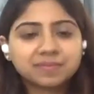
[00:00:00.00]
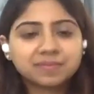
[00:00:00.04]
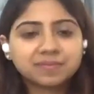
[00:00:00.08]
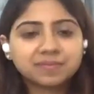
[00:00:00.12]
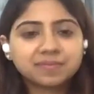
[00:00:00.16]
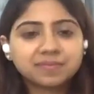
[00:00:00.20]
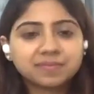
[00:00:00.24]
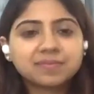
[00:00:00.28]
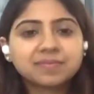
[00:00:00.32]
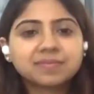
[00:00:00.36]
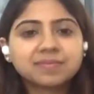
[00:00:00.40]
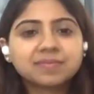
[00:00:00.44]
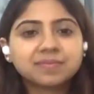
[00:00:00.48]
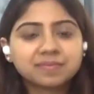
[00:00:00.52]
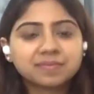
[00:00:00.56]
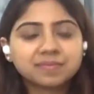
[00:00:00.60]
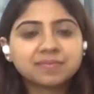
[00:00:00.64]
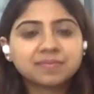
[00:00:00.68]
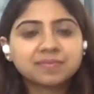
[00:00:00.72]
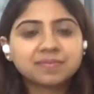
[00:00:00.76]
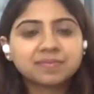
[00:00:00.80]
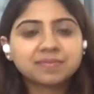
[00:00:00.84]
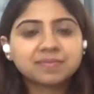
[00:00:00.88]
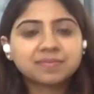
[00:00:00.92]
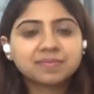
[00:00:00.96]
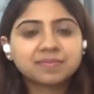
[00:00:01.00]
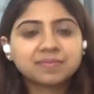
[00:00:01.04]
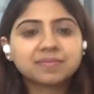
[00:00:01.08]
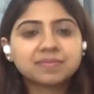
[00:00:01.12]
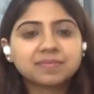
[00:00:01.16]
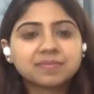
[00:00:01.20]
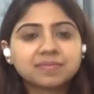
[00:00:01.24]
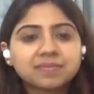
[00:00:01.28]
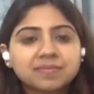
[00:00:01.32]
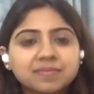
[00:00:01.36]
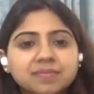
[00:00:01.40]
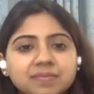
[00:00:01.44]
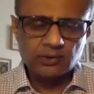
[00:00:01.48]
the mobile
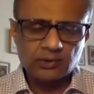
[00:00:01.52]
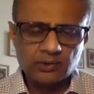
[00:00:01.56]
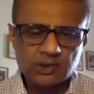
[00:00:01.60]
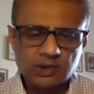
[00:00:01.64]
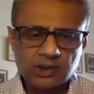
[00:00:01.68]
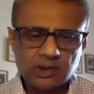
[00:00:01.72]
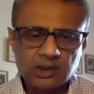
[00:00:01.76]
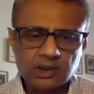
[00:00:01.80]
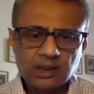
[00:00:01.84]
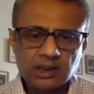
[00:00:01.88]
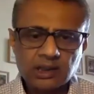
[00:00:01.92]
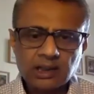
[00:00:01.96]
revolution.